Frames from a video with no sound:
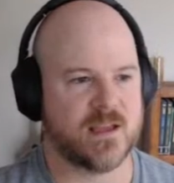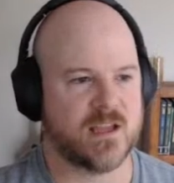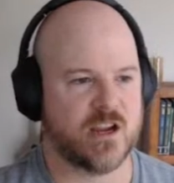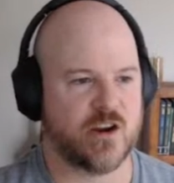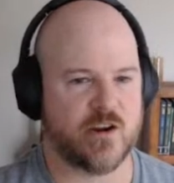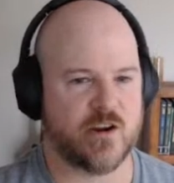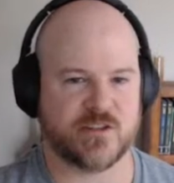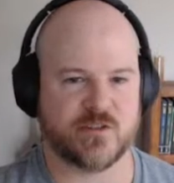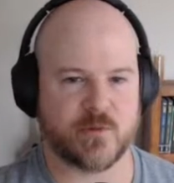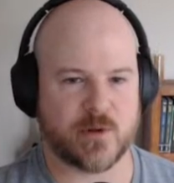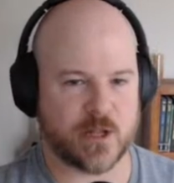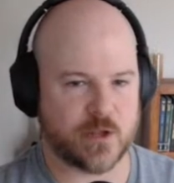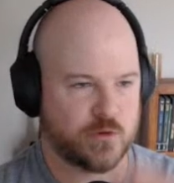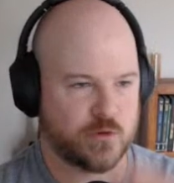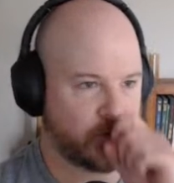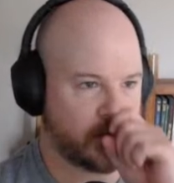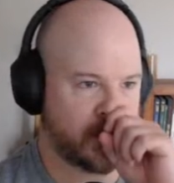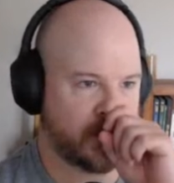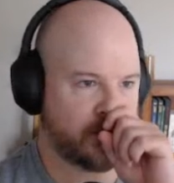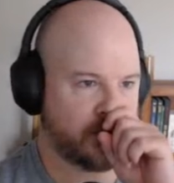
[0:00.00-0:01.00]
Alright, so we got
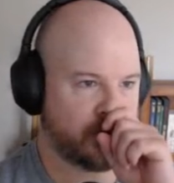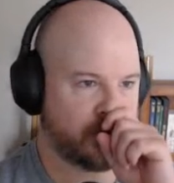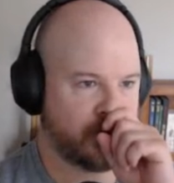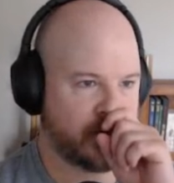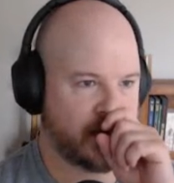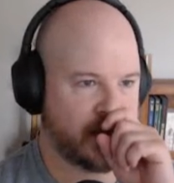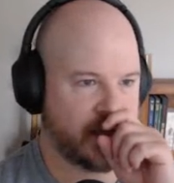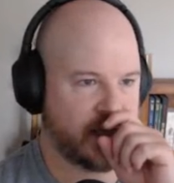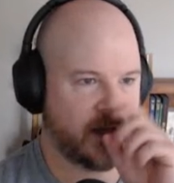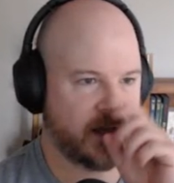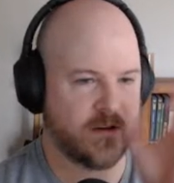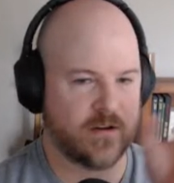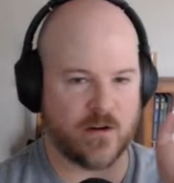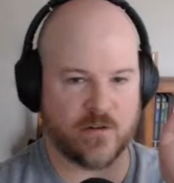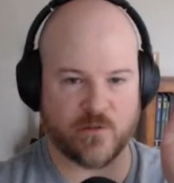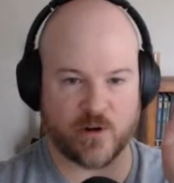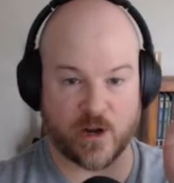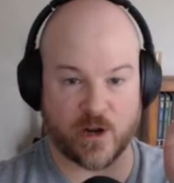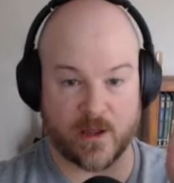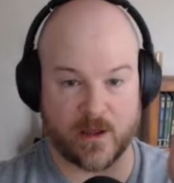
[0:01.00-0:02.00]
23
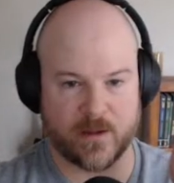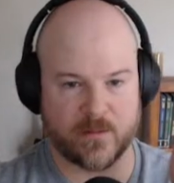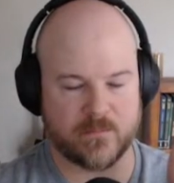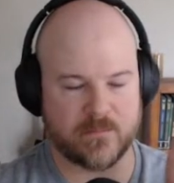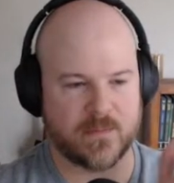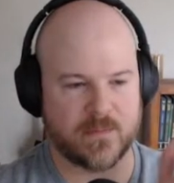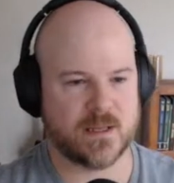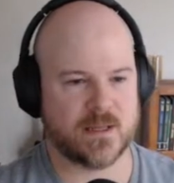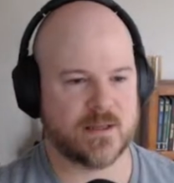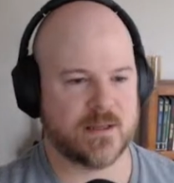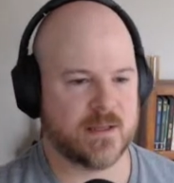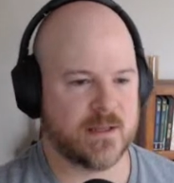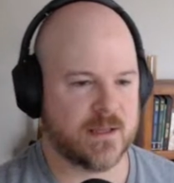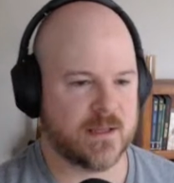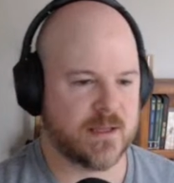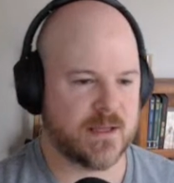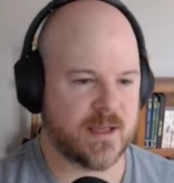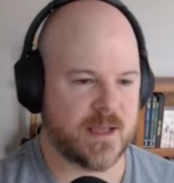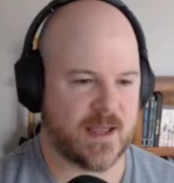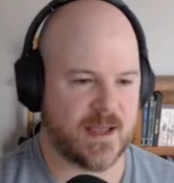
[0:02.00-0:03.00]
overcome
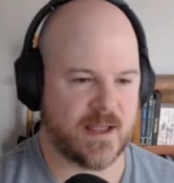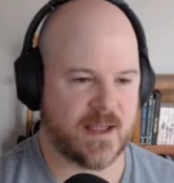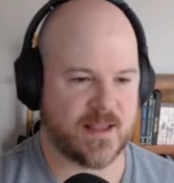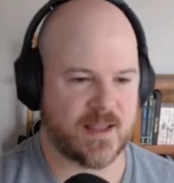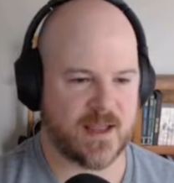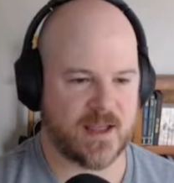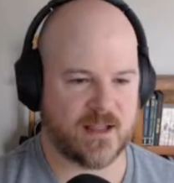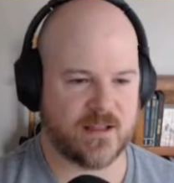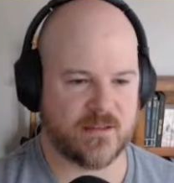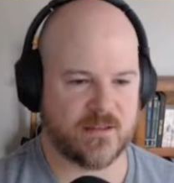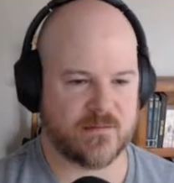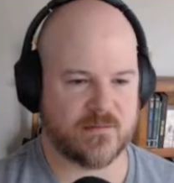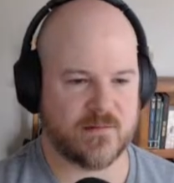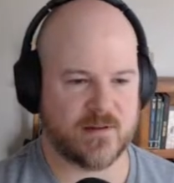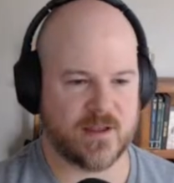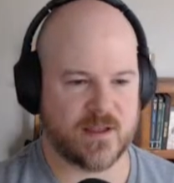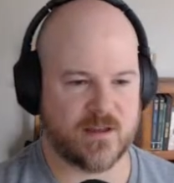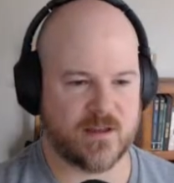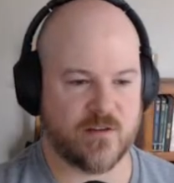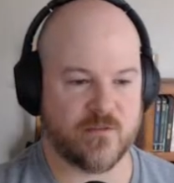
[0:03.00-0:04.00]
and
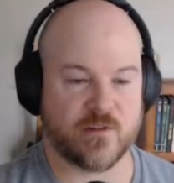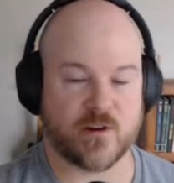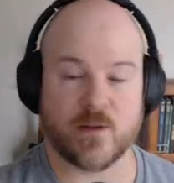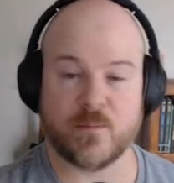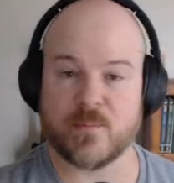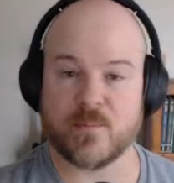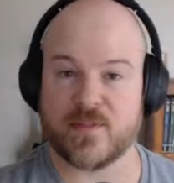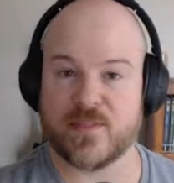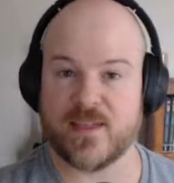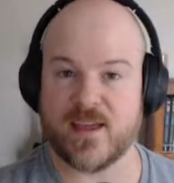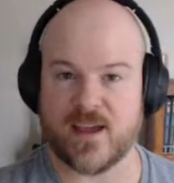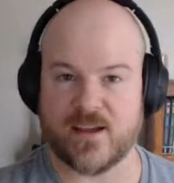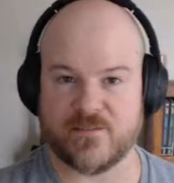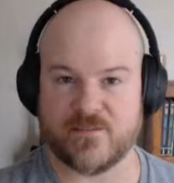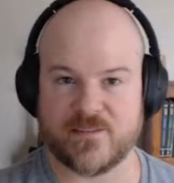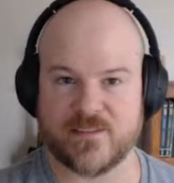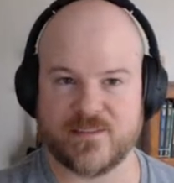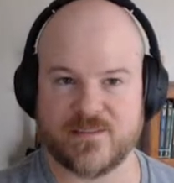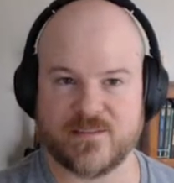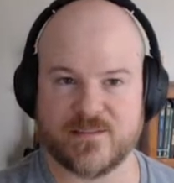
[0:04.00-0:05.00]
83 overcome
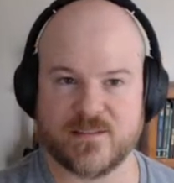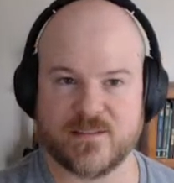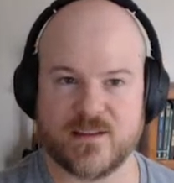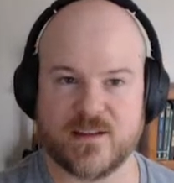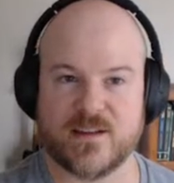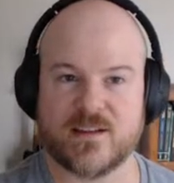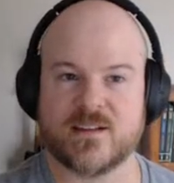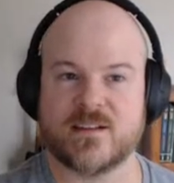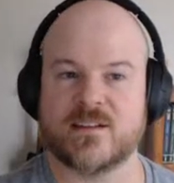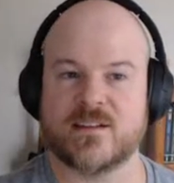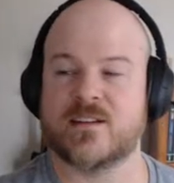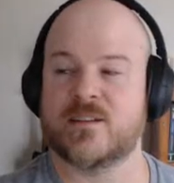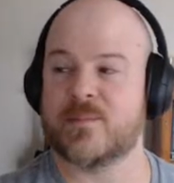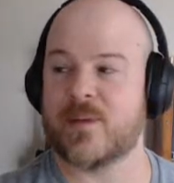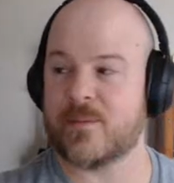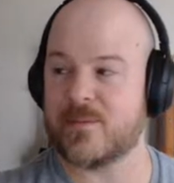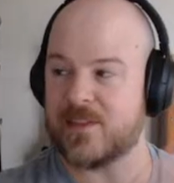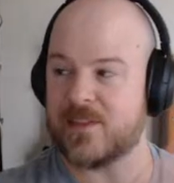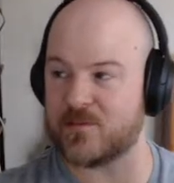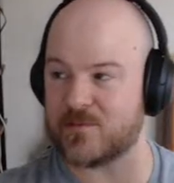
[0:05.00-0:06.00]
theft.
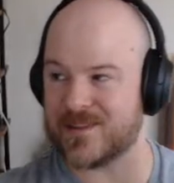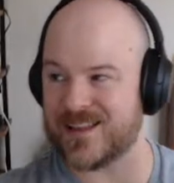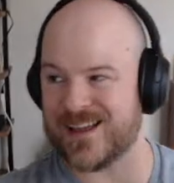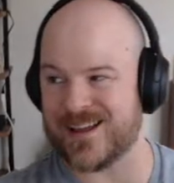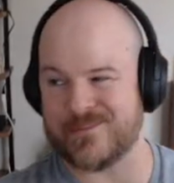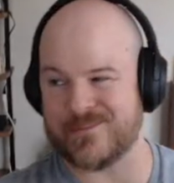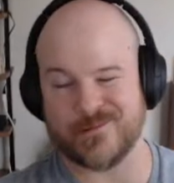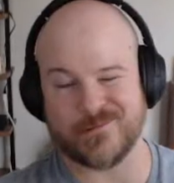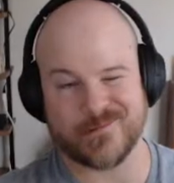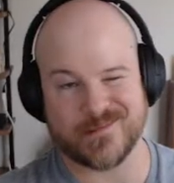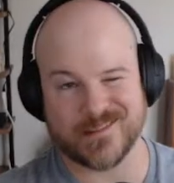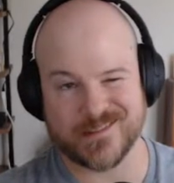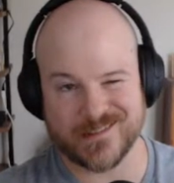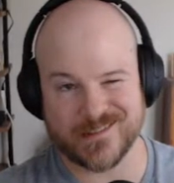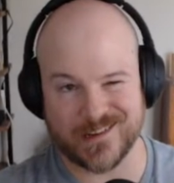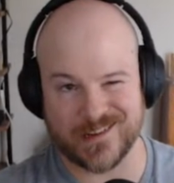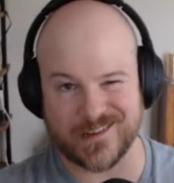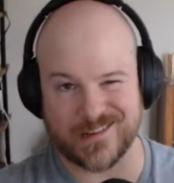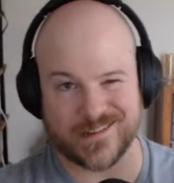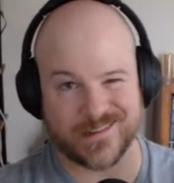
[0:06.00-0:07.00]
Maybe that's what happened with the
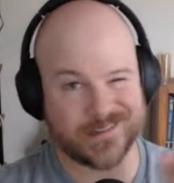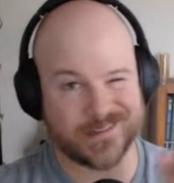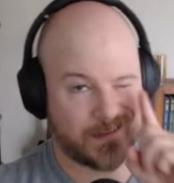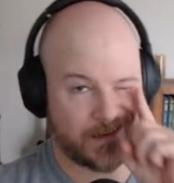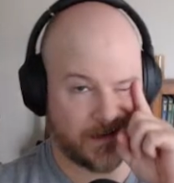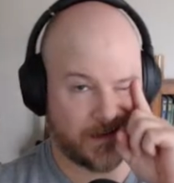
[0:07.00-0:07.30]
stalls.